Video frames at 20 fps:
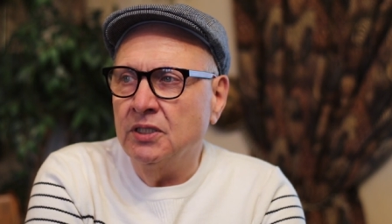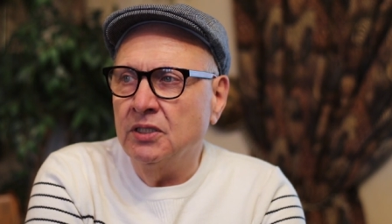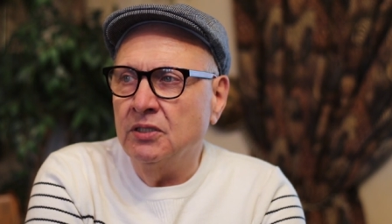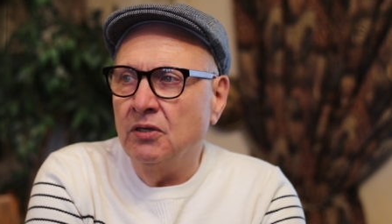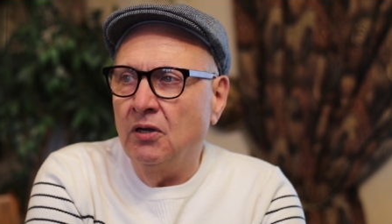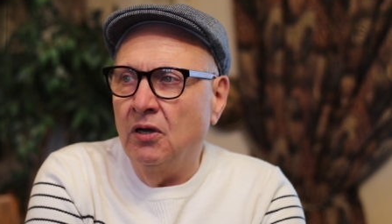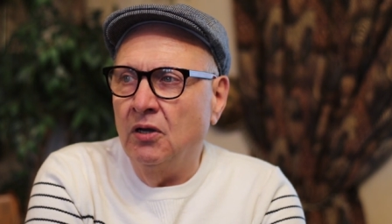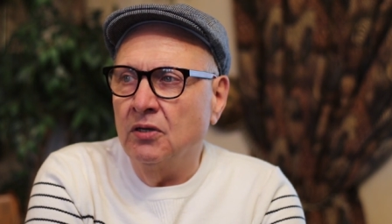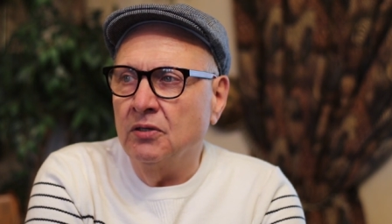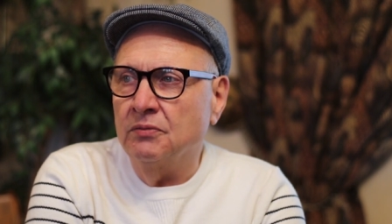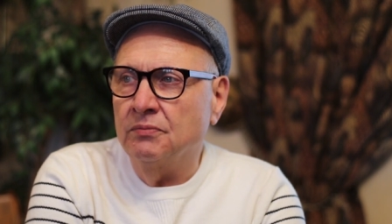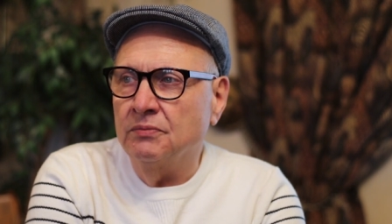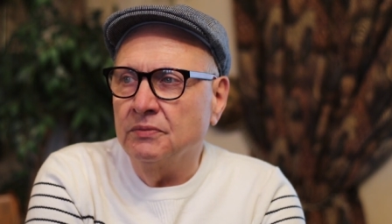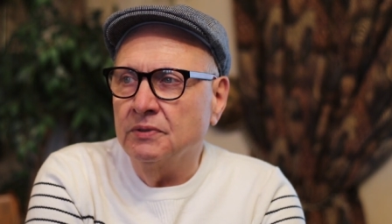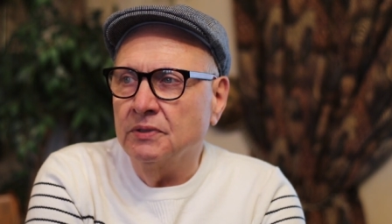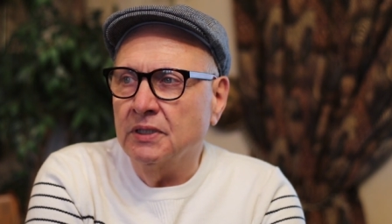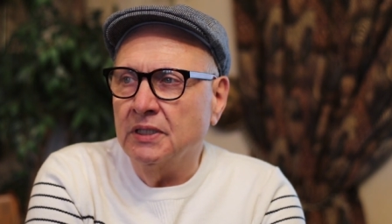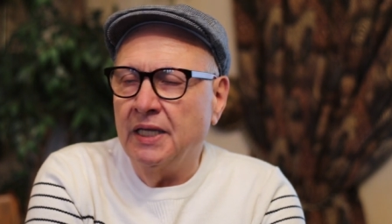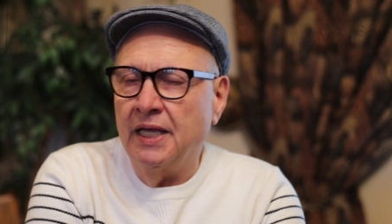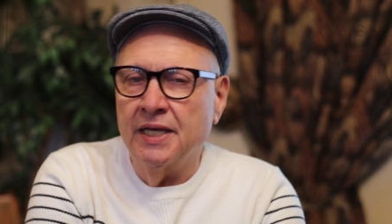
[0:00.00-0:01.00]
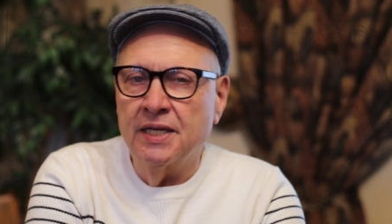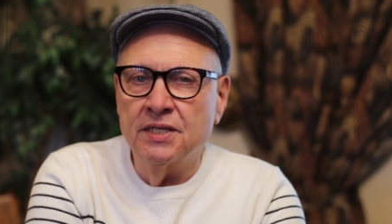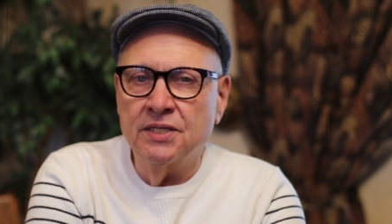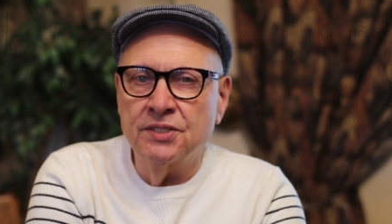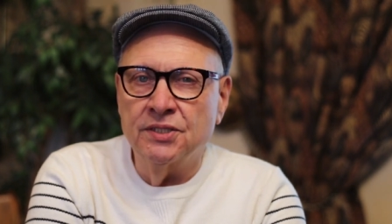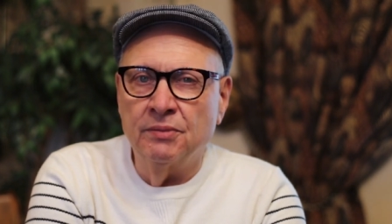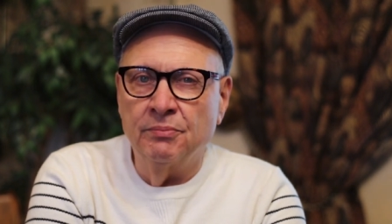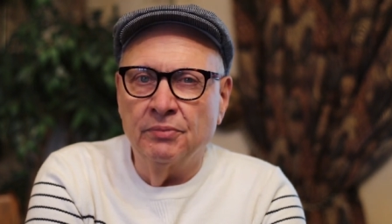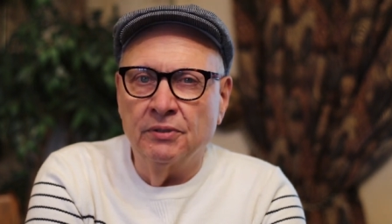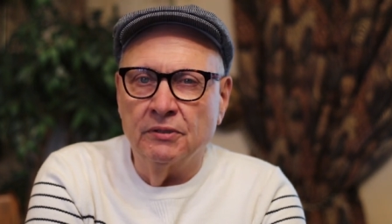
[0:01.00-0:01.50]
gong, clanging
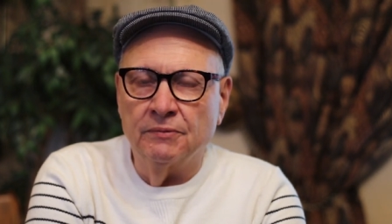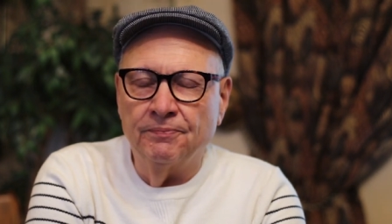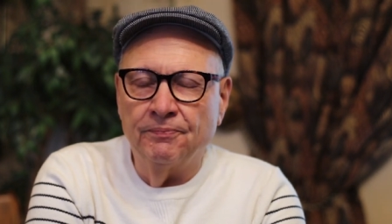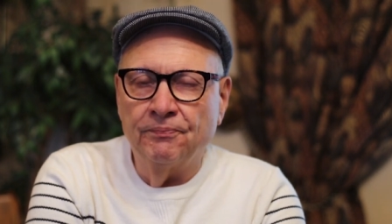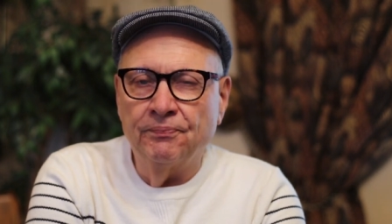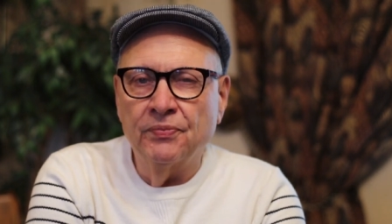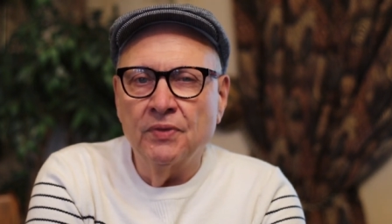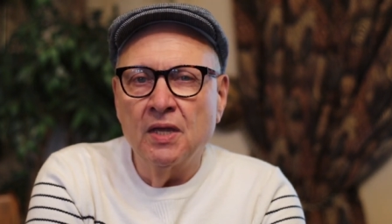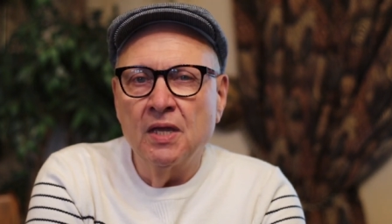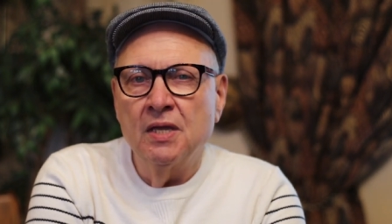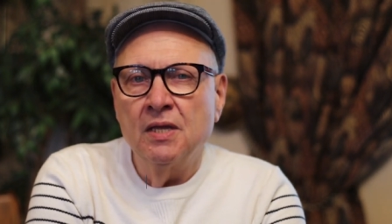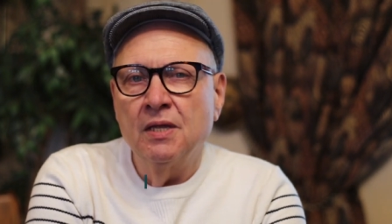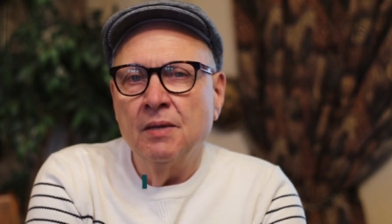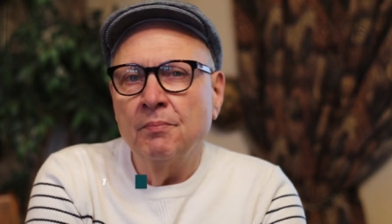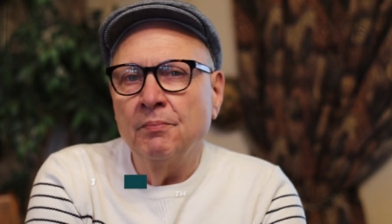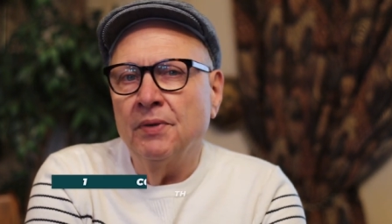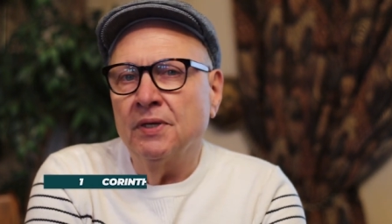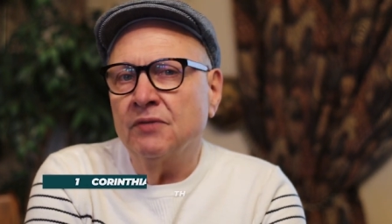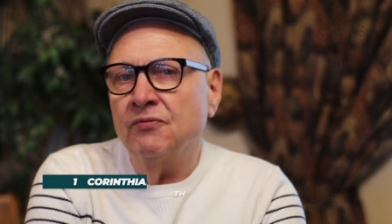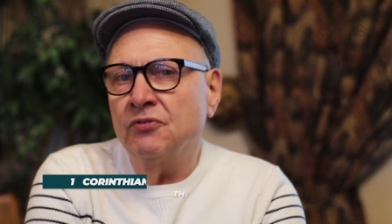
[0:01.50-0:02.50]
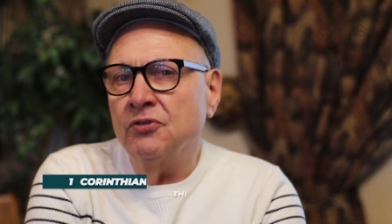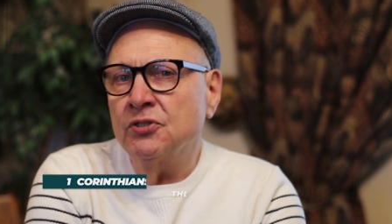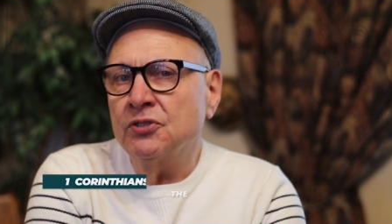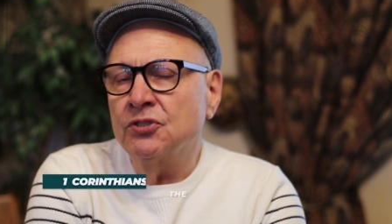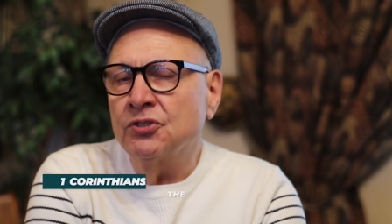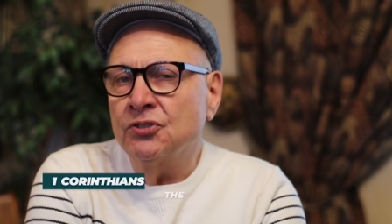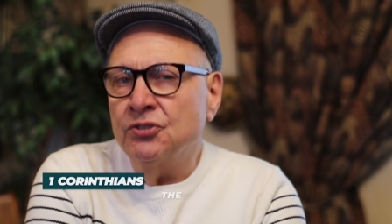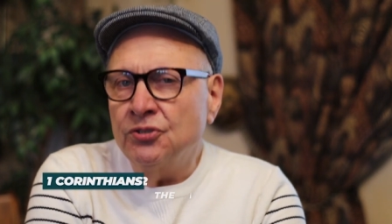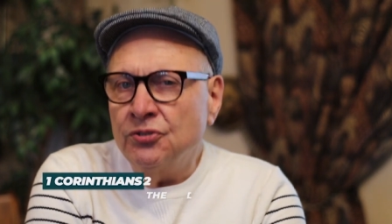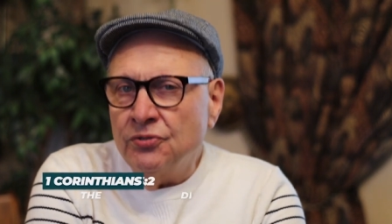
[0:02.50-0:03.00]
cymbal." But verse
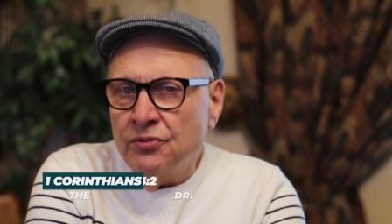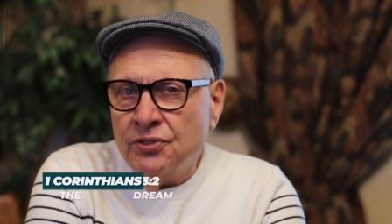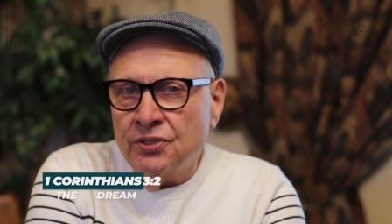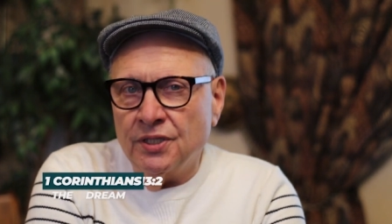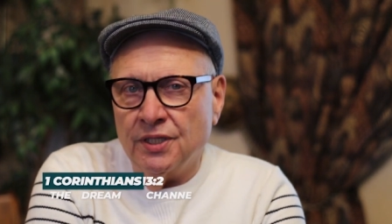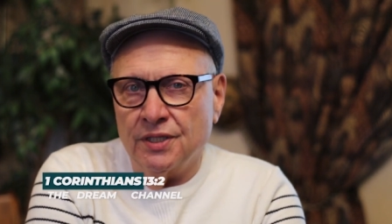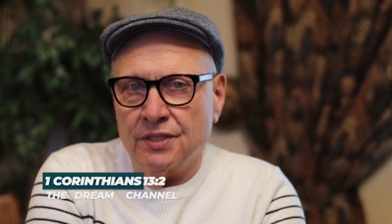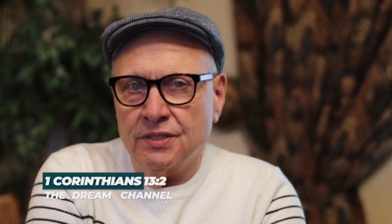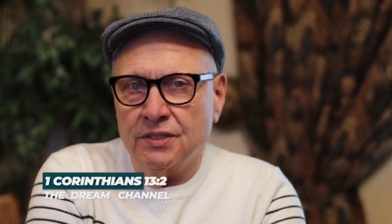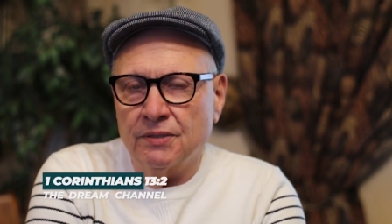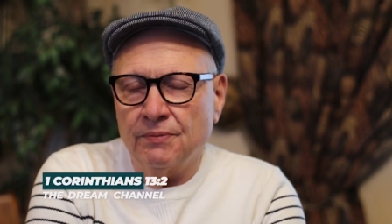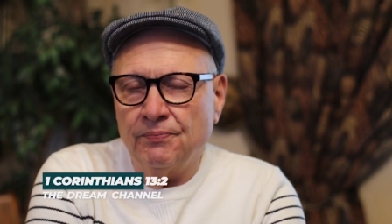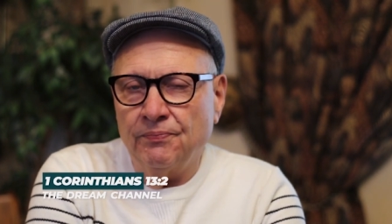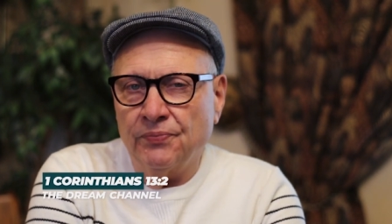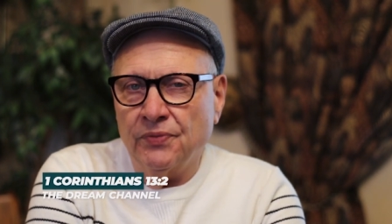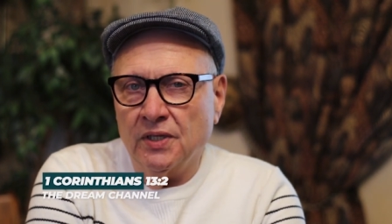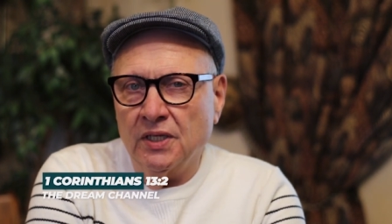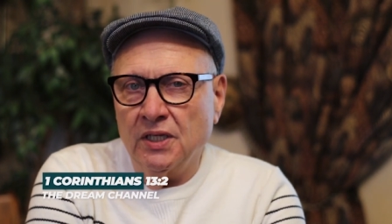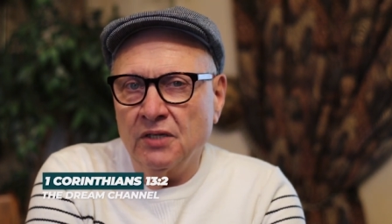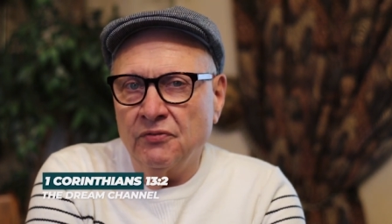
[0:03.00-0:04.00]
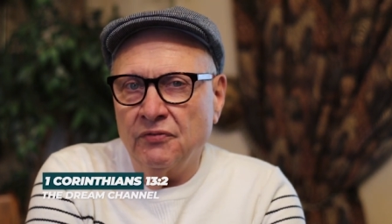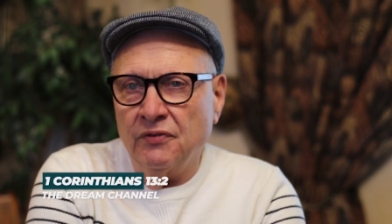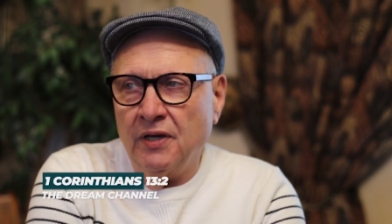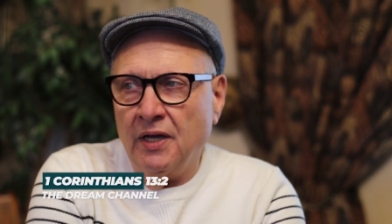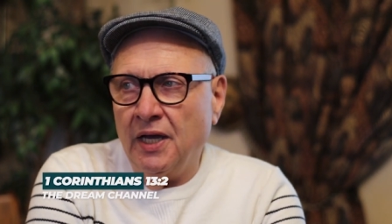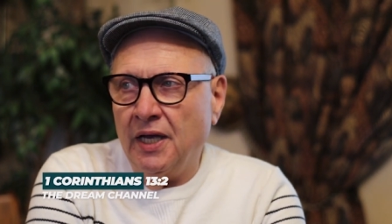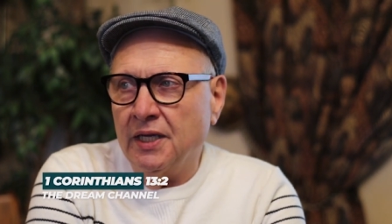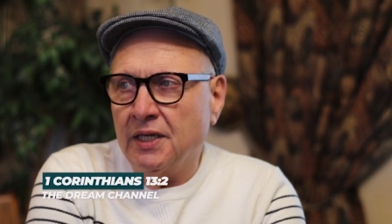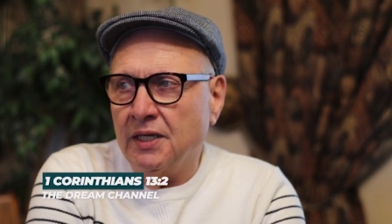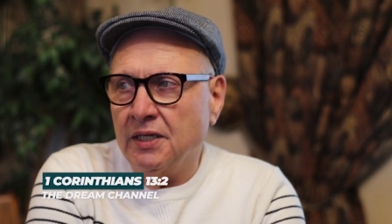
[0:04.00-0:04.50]
2 says, if
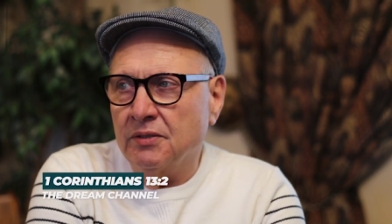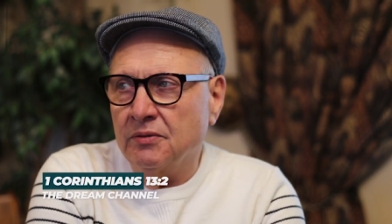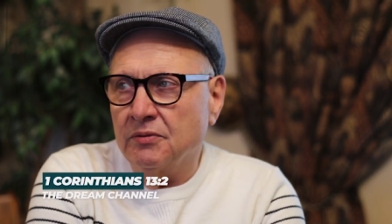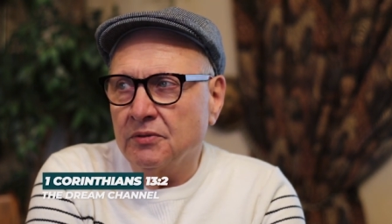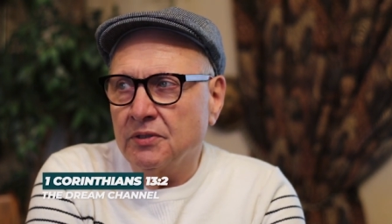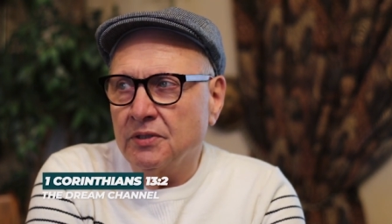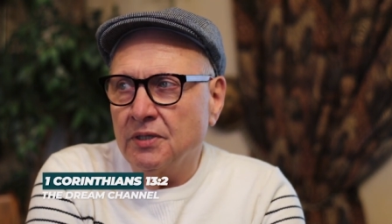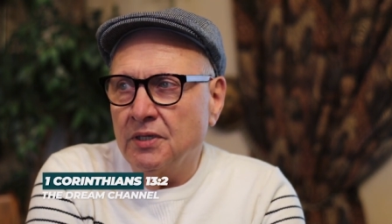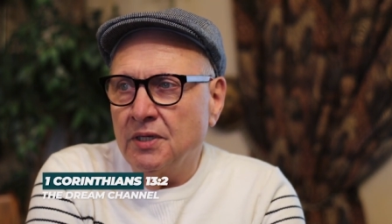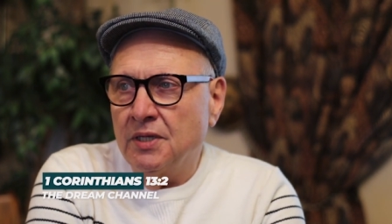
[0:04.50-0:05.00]
I can